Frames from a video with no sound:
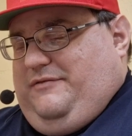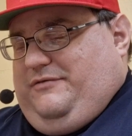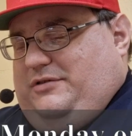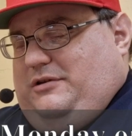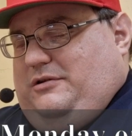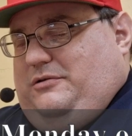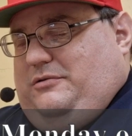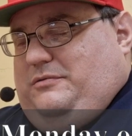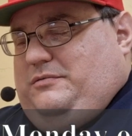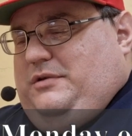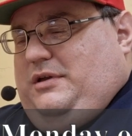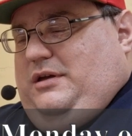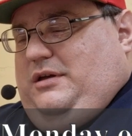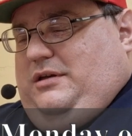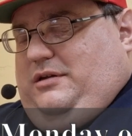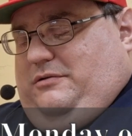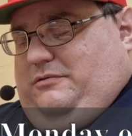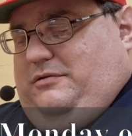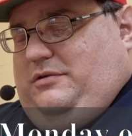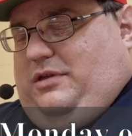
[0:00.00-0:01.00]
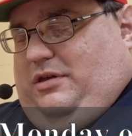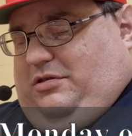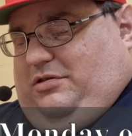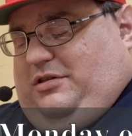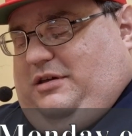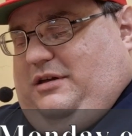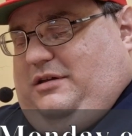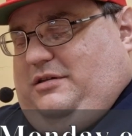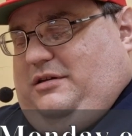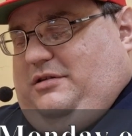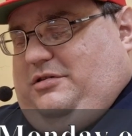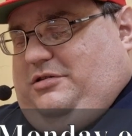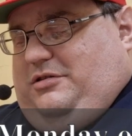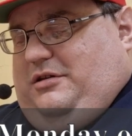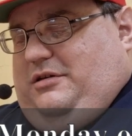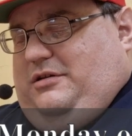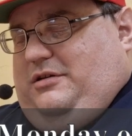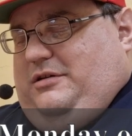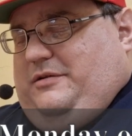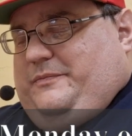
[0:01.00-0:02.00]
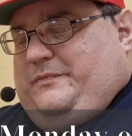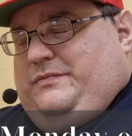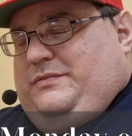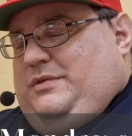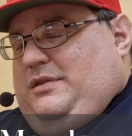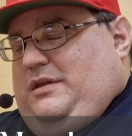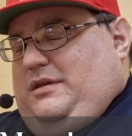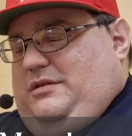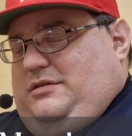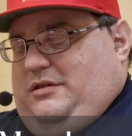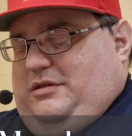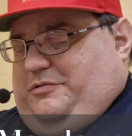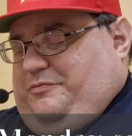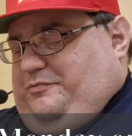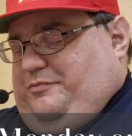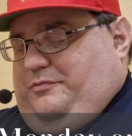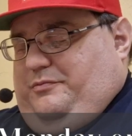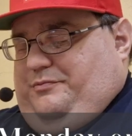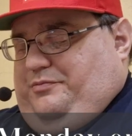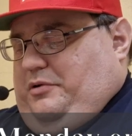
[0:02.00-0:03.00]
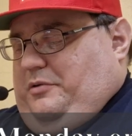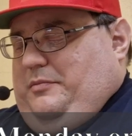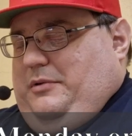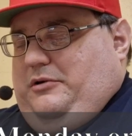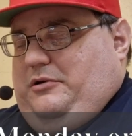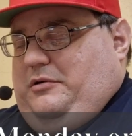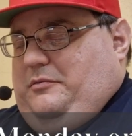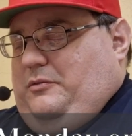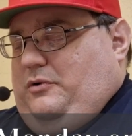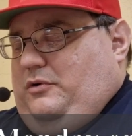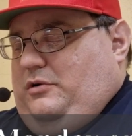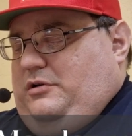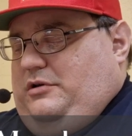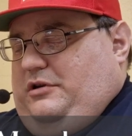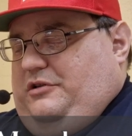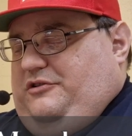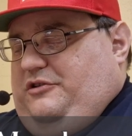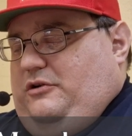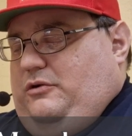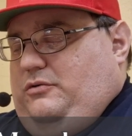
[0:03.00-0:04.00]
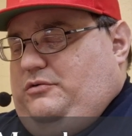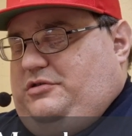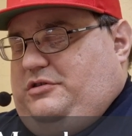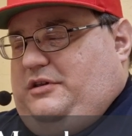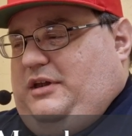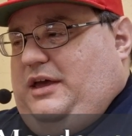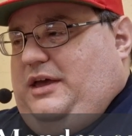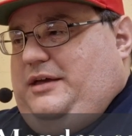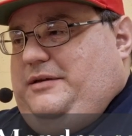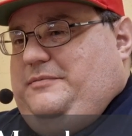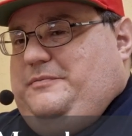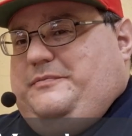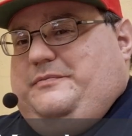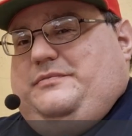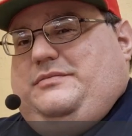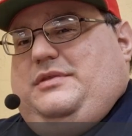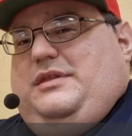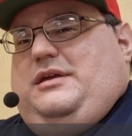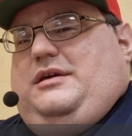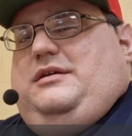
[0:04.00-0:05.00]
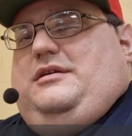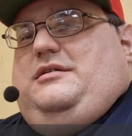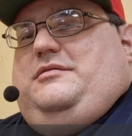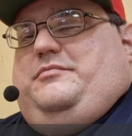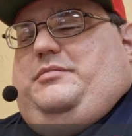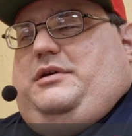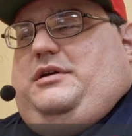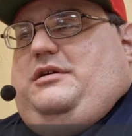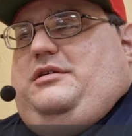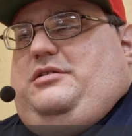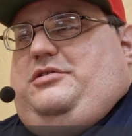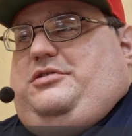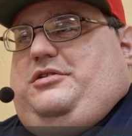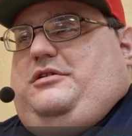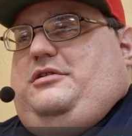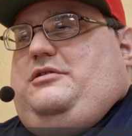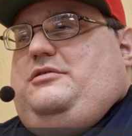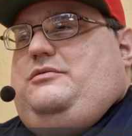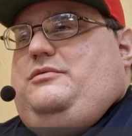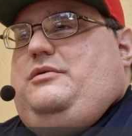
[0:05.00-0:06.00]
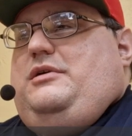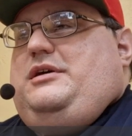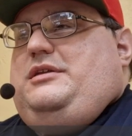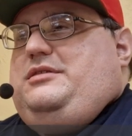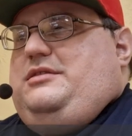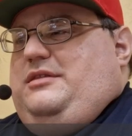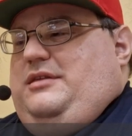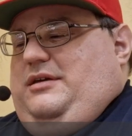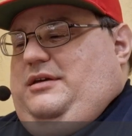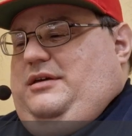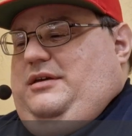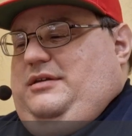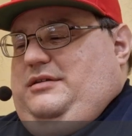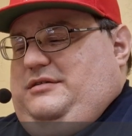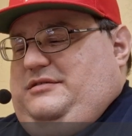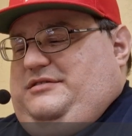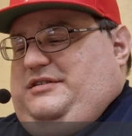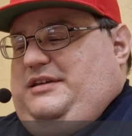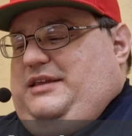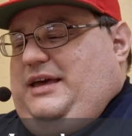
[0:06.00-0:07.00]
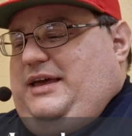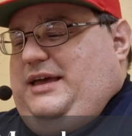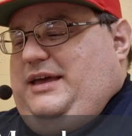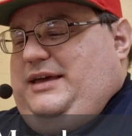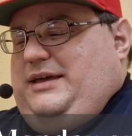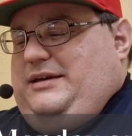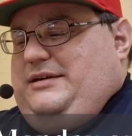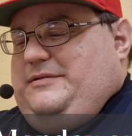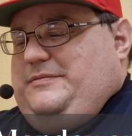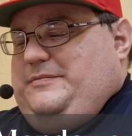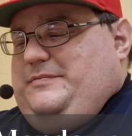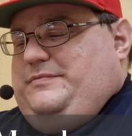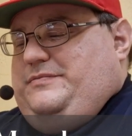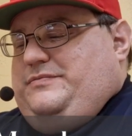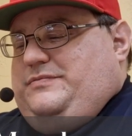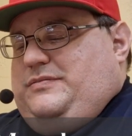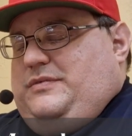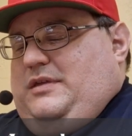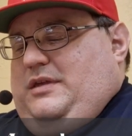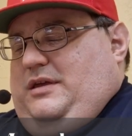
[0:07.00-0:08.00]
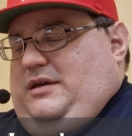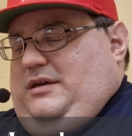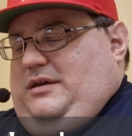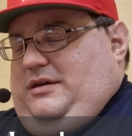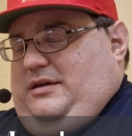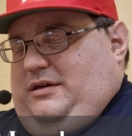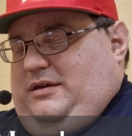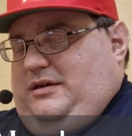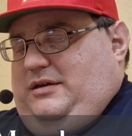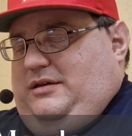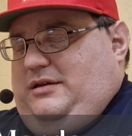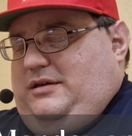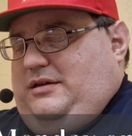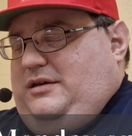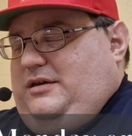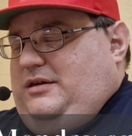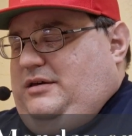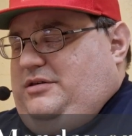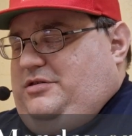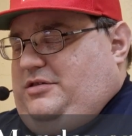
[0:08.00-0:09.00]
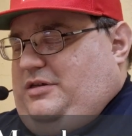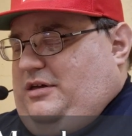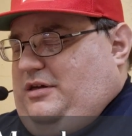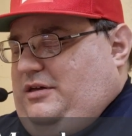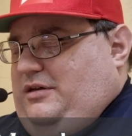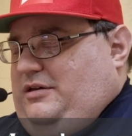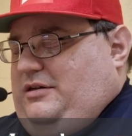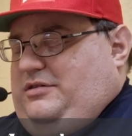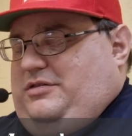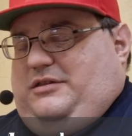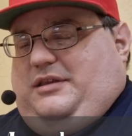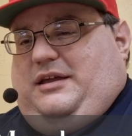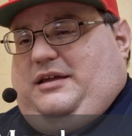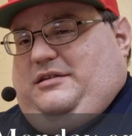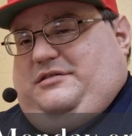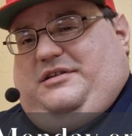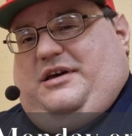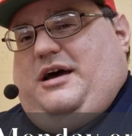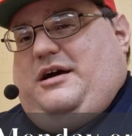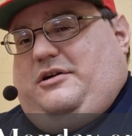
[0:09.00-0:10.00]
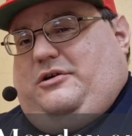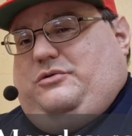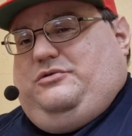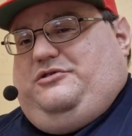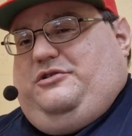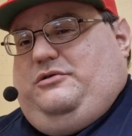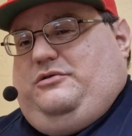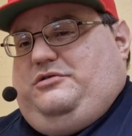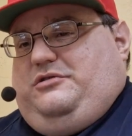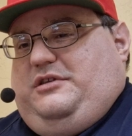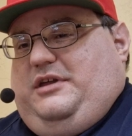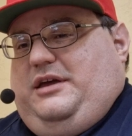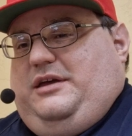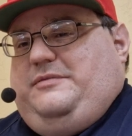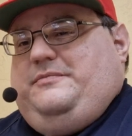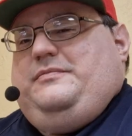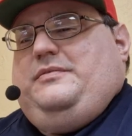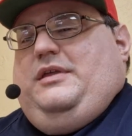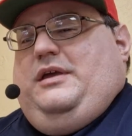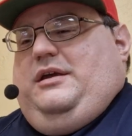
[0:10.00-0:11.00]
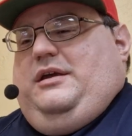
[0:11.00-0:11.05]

even though you're really seeing this this premiering more on a Tuesday, because you know what, today is instead of Taco Tuesday.